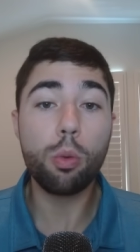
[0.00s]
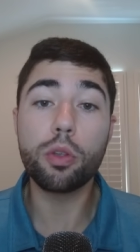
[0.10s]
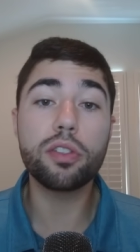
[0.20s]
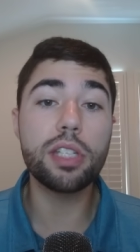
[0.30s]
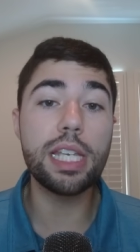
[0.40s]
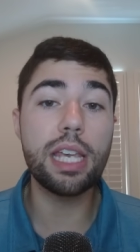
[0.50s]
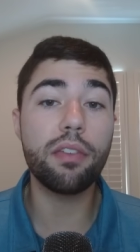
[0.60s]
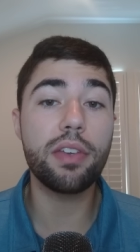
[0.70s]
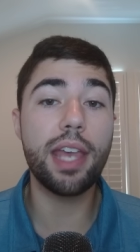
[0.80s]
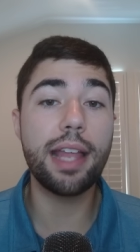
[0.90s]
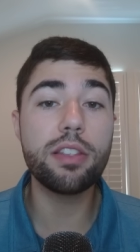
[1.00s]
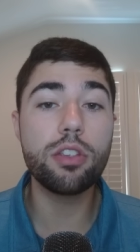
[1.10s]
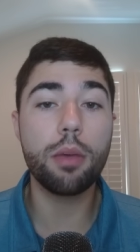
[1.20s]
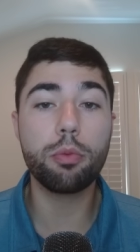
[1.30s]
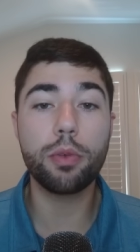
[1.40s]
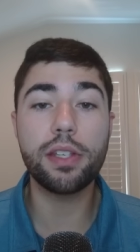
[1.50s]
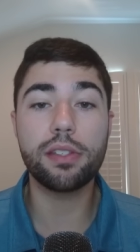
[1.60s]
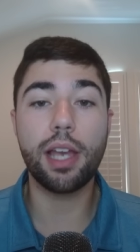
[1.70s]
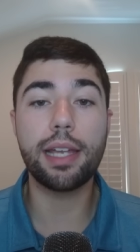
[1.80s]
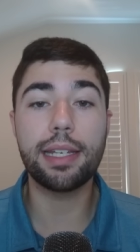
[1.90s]
We'll see if he ends up
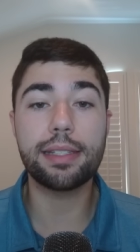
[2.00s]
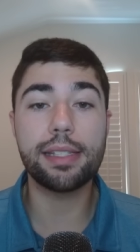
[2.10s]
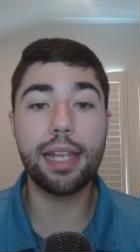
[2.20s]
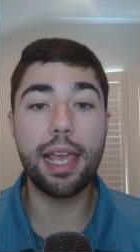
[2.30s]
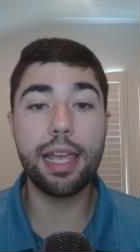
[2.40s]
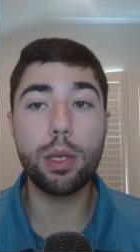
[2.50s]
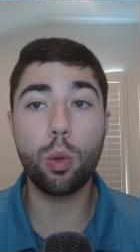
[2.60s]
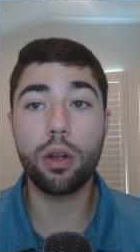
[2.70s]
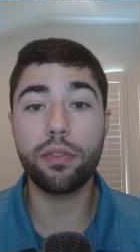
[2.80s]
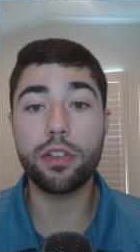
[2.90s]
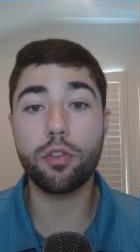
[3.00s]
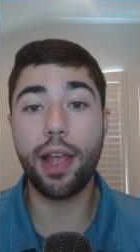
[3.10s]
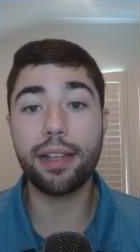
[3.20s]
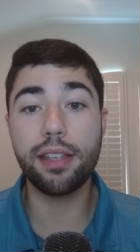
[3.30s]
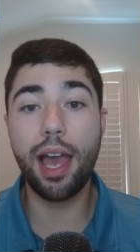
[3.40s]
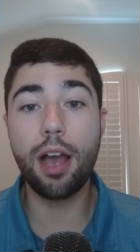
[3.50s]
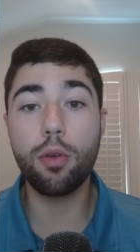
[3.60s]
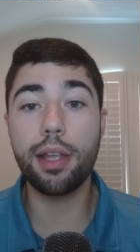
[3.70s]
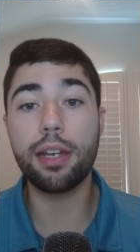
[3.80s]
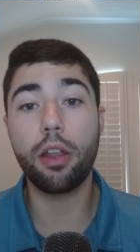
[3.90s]
re-signing today or if it drags
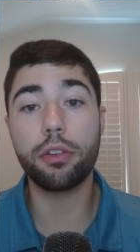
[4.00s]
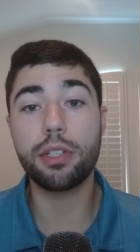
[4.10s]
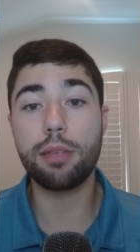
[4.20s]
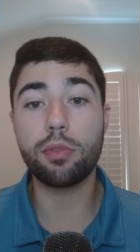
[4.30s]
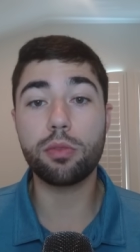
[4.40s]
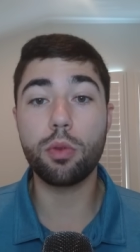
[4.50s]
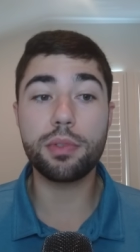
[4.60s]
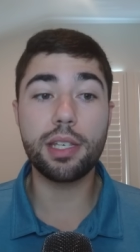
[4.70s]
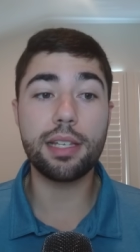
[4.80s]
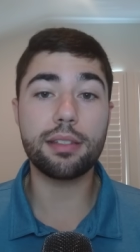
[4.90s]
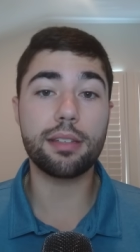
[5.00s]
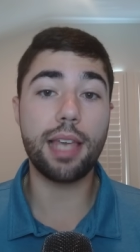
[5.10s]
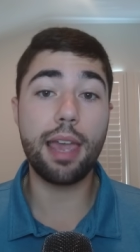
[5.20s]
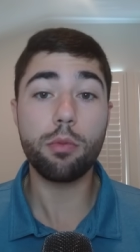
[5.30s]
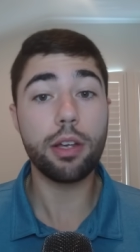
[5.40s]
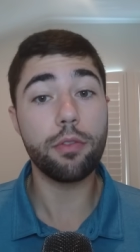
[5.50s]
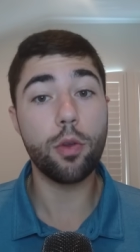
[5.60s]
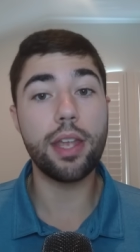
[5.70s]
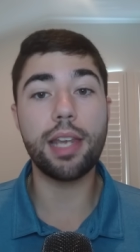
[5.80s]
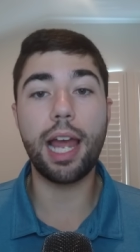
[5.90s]
out and another team swoops in and says, hey, we'll give
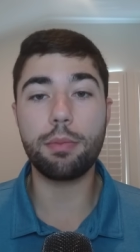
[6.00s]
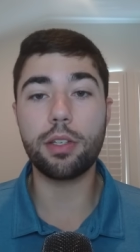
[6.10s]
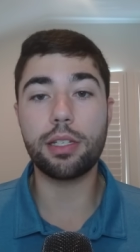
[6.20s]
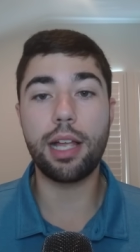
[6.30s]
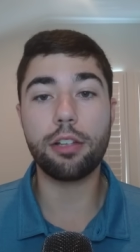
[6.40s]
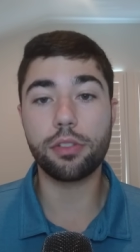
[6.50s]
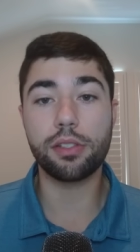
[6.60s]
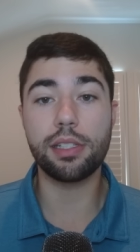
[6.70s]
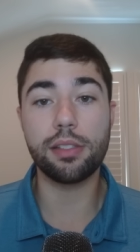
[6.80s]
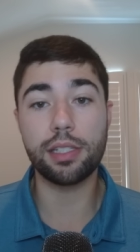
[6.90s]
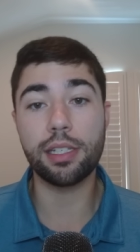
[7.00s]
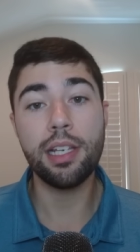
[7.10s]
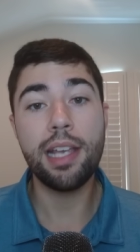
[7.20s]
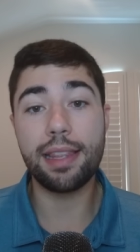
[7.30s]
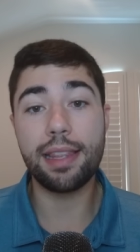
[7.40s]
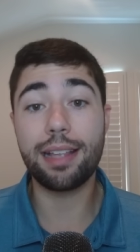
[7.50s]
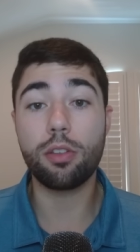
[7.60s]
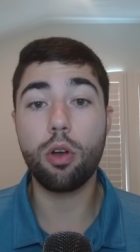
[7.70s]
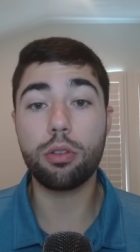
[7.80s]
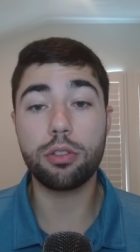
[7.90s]
you eight, nine million dollars dollars a season, and that's
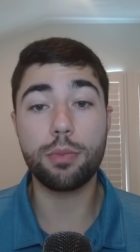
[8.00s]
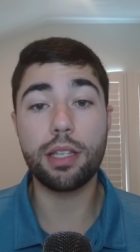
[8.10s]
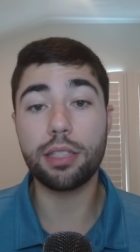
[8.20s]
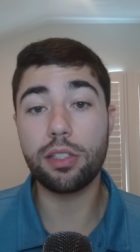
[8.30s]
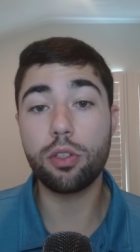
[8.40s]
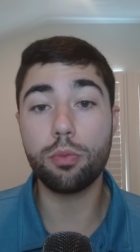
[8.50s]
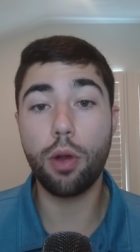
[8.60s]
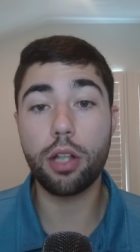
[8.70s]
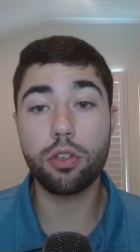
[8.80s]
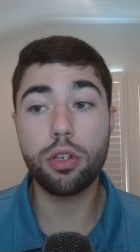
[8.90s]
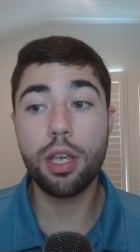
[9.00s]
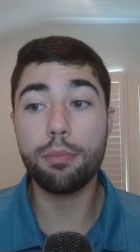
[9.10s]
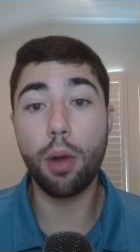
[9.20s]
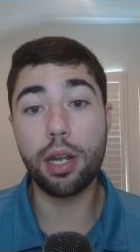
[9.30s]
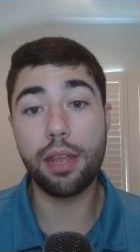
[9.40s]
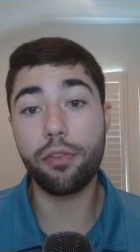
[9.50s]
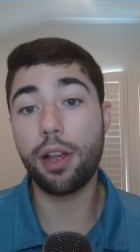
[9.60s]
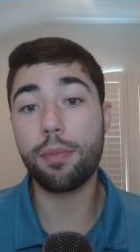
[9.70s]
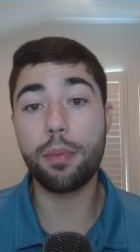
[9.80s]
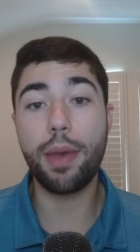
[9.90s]
ultimately too much money for
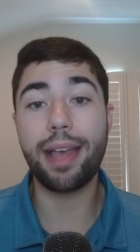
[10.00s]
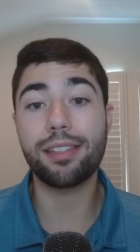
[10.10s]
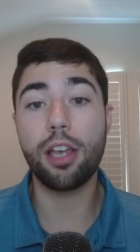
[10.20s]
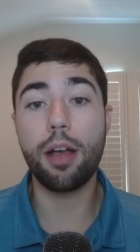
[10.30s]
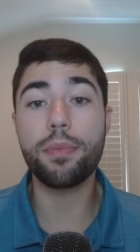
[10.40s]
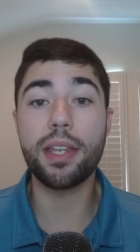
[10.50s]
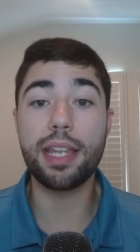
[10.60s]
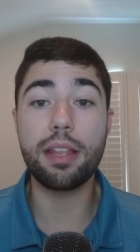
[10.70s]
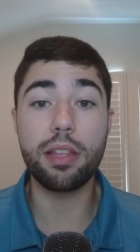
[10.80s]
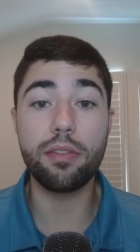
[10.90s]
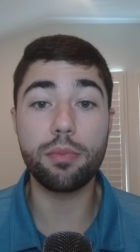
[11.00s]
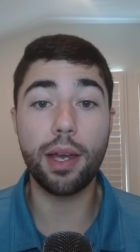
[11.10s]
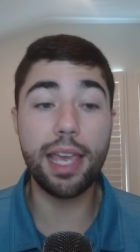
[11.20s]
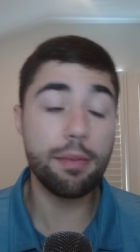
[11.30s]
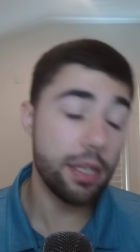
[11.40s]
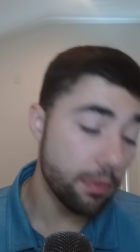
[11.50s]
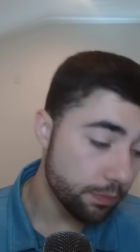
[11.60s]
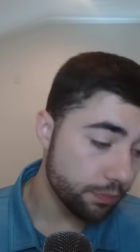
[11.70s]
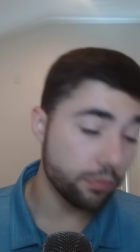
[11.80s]
him to pass up, and he leaves Miami,